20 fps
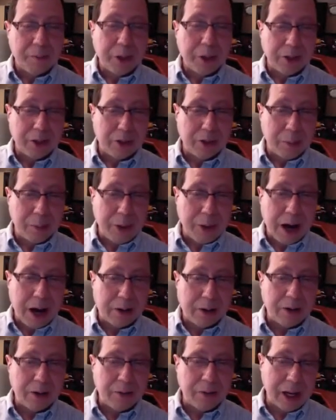but the
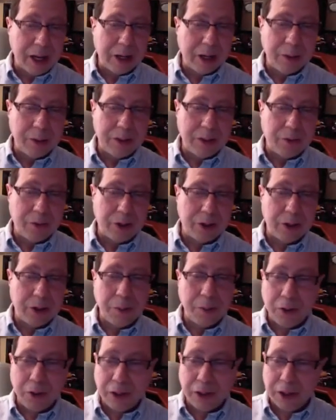power of language for
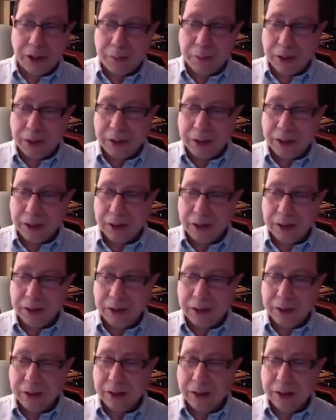community building.